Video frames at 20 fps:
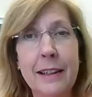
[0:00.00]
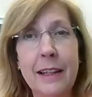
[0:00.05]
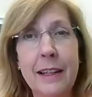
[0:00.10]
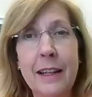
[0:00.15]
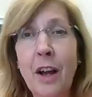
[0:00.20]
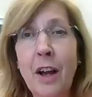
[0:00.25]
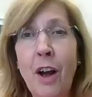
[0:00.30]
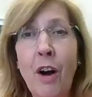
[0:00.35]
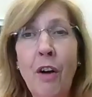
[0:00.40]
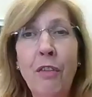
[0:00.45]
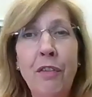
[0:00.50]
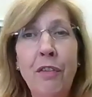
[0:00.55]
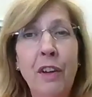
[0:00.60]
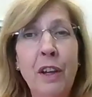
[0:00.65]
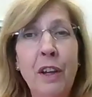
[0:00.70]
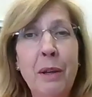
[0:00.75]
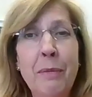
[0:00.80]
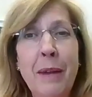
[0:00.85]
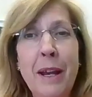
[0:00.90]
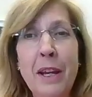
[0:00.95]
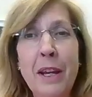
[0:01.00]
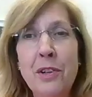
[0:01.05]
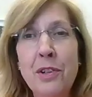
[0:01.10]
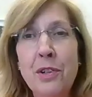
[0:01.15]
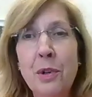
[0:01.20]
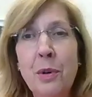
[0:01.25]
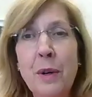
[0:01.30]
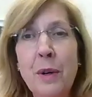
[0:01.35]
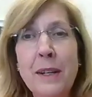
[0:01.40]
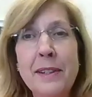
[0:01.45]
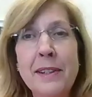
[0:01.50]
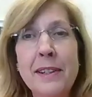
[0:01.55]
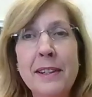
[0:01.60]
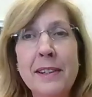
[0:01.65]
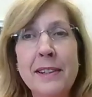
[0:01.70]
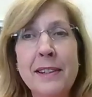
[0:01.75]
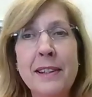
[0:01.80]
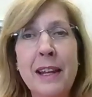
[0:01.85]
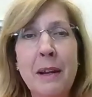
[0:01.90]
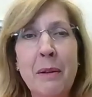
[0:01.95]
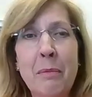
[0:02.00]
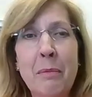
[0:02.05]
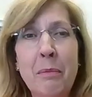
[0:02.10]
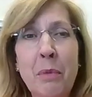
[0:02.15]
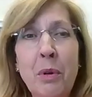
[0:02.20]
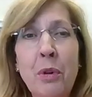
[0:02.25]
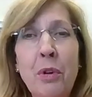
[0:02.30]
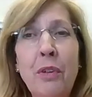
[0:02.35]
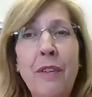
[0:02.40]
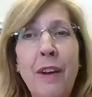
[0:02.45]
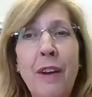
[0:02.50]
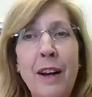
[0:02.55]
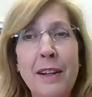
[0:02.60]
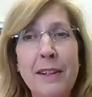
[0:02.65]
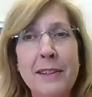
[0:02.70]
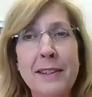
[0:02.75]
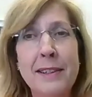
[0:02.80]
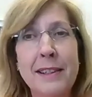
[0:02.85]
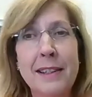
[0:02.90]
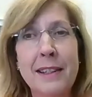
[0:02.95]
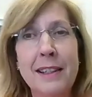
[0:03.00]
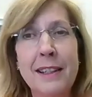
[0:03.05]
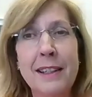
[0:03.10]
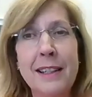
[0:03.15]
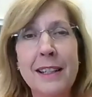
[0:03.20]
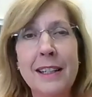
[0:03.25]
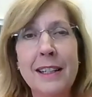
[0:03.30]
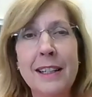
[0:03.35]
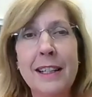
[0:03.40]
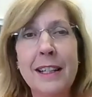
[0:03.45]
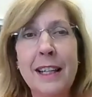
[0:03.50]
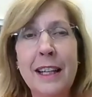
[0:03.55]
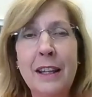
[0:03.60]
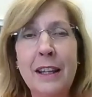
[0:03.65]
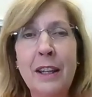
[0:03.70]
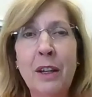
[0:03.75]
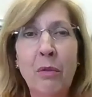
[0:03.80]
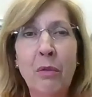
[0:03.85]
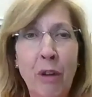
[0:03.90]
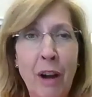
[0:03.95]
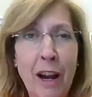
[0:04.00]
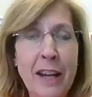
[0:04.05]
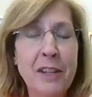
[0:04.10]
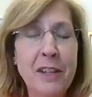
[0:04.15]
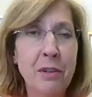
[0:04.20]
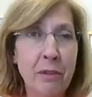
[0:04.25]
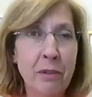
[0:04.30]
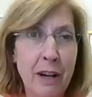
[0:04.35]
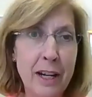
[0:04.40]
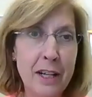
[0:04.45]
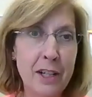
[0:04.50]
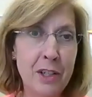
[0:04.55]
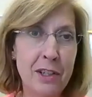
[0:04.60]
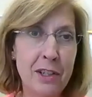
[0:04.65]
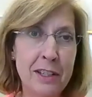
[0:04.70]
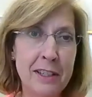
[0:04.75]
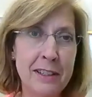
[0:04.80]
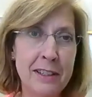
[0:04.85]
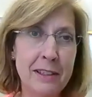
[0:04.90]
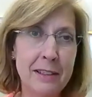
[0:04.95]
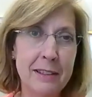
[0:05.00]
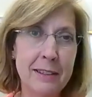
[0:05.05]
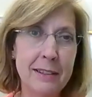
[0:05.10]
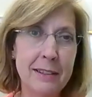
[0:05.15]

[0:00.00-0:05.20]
and hopefully make choices that move us in the right direction.